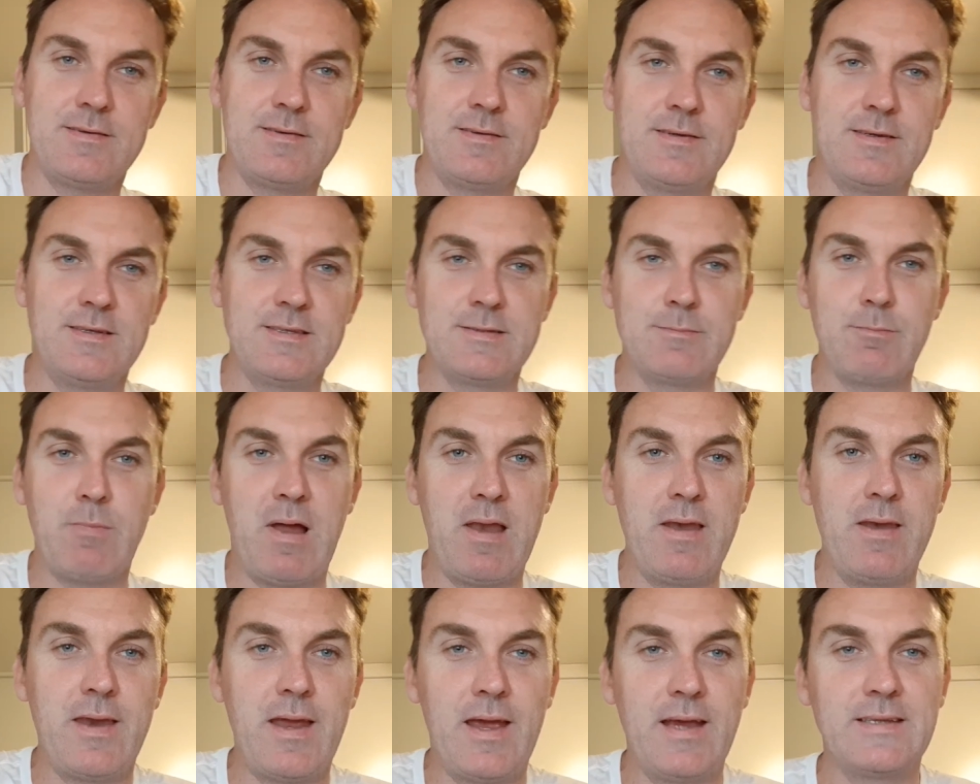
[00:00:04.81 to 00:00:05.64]
It is a
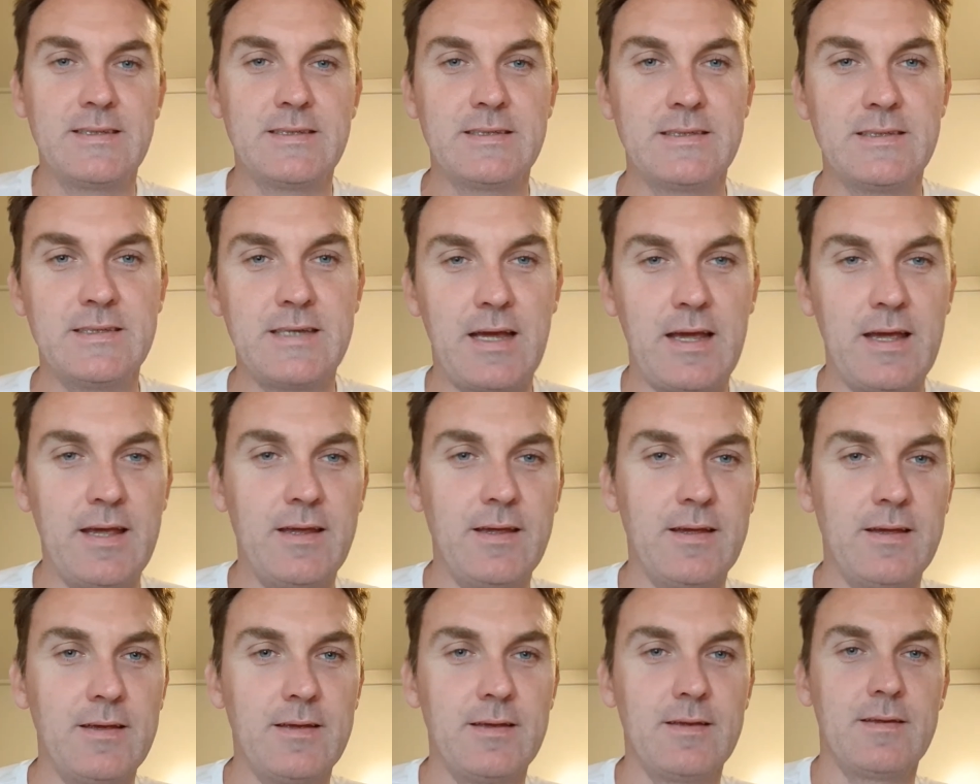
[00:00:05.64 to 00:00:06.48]
Monday
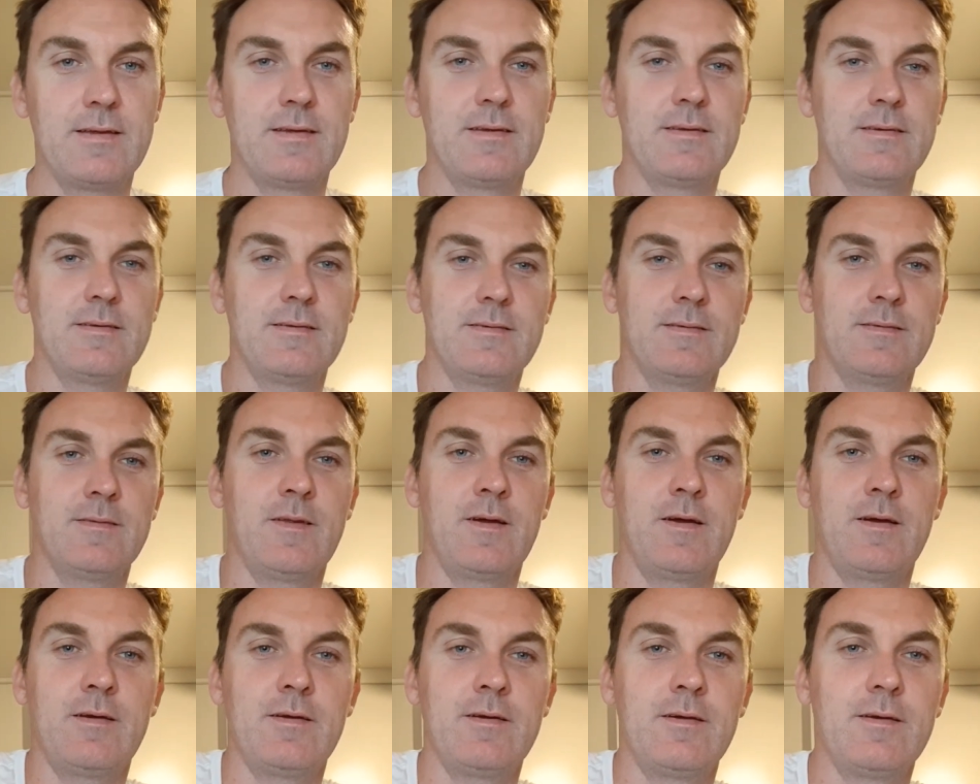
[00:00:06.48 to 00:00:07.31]
today,
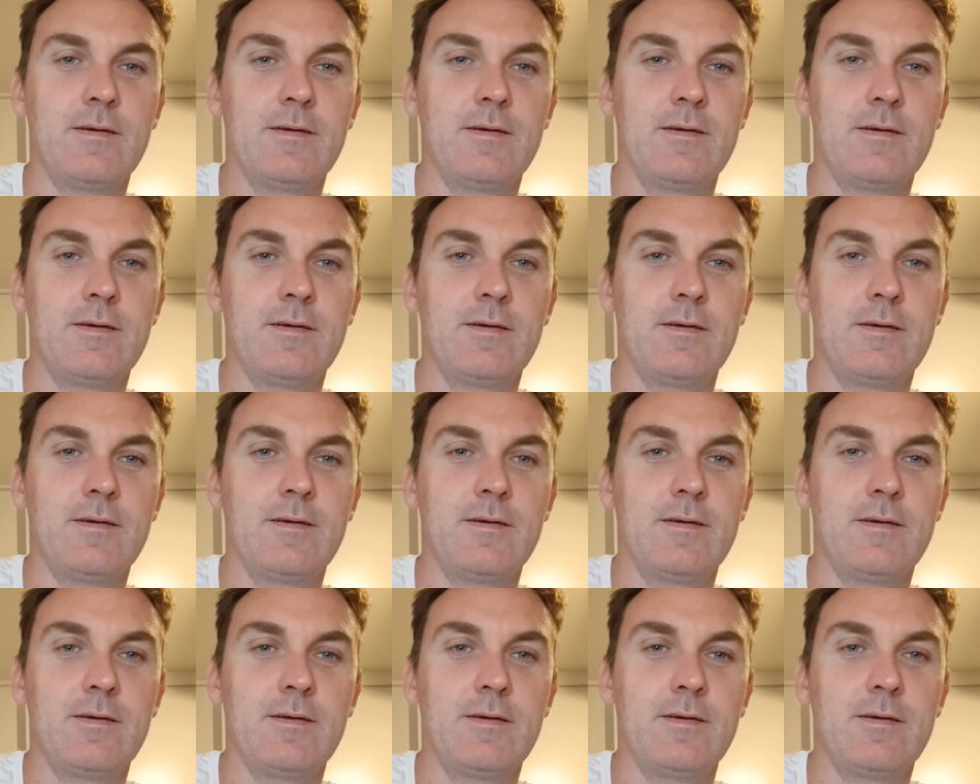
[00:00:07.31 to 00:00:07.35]
although